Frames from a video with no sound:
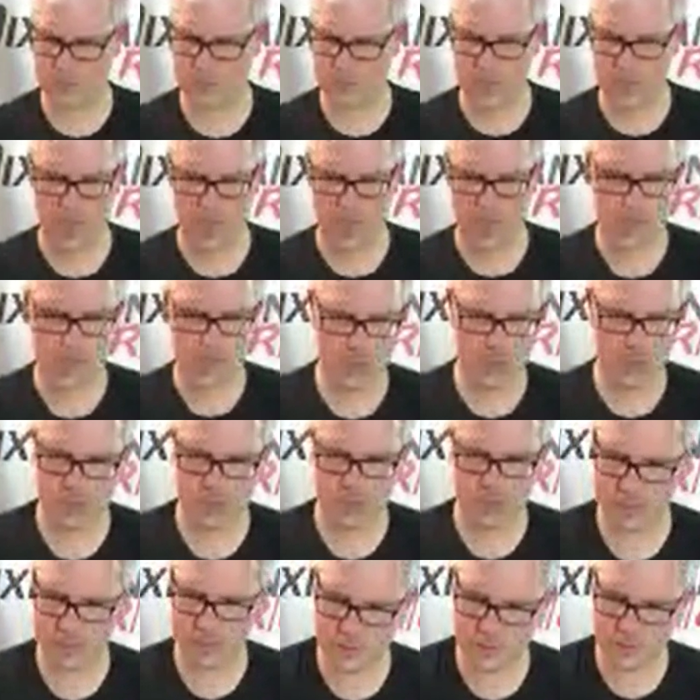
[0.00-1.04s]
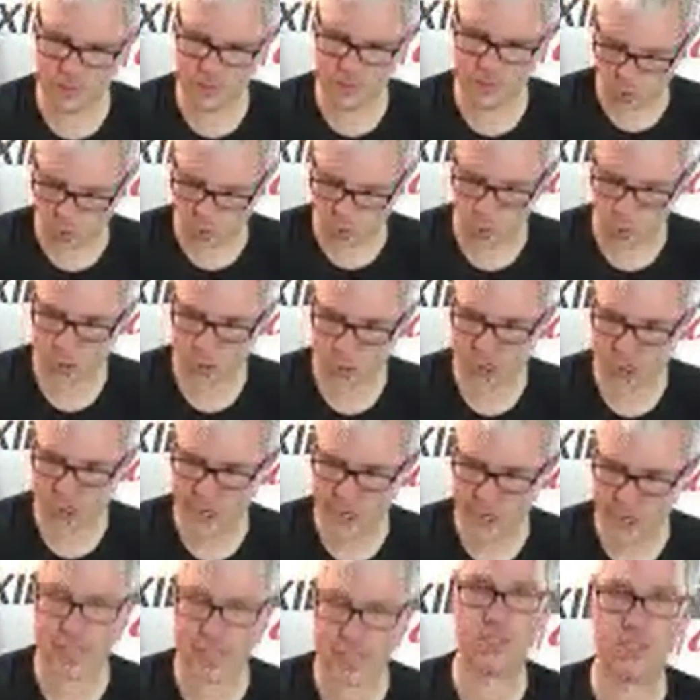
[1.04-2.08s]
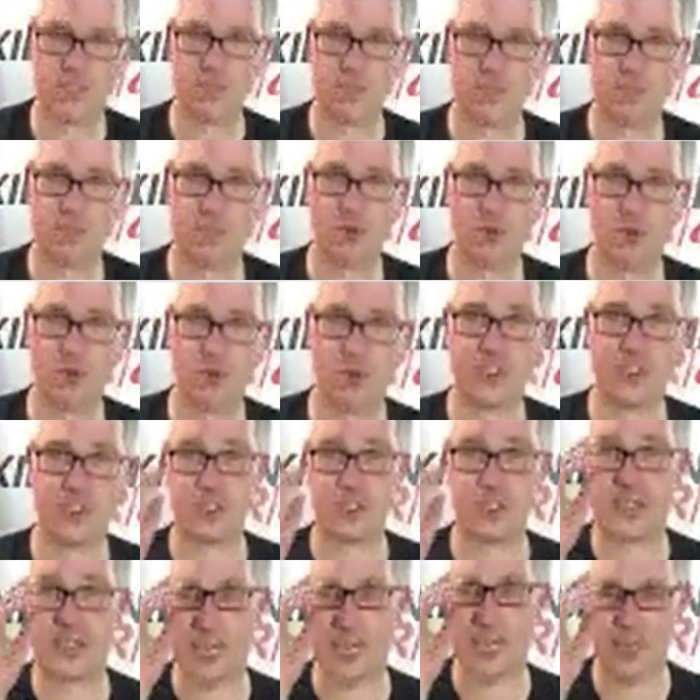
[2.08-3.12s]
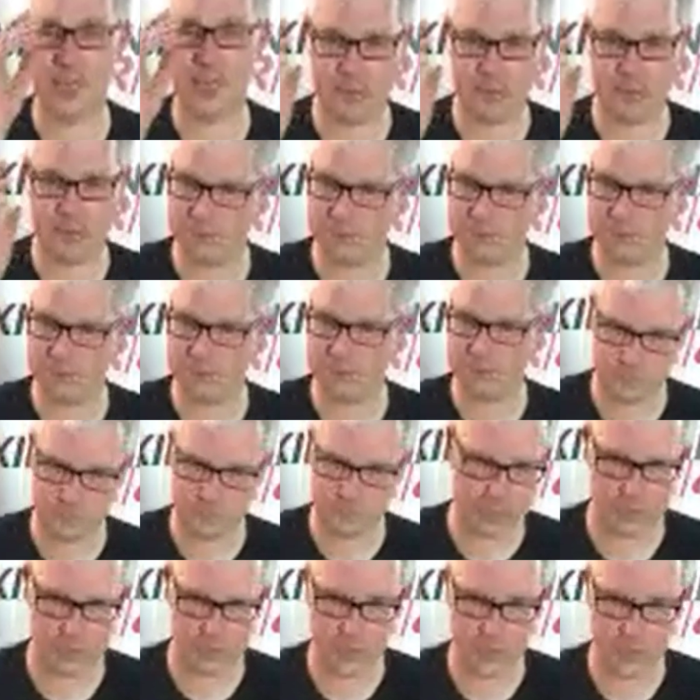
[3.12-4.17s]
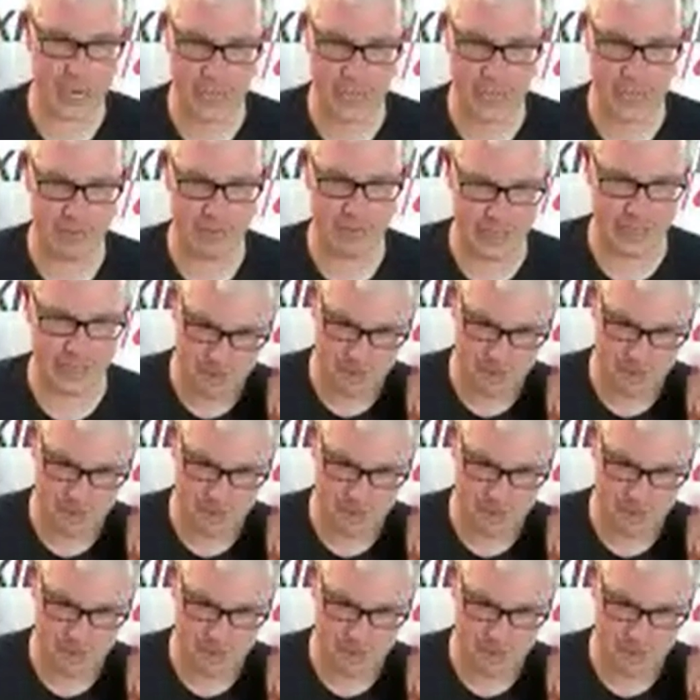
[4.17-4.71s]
I put, of course, the JX 46K in it, because you gotta have that.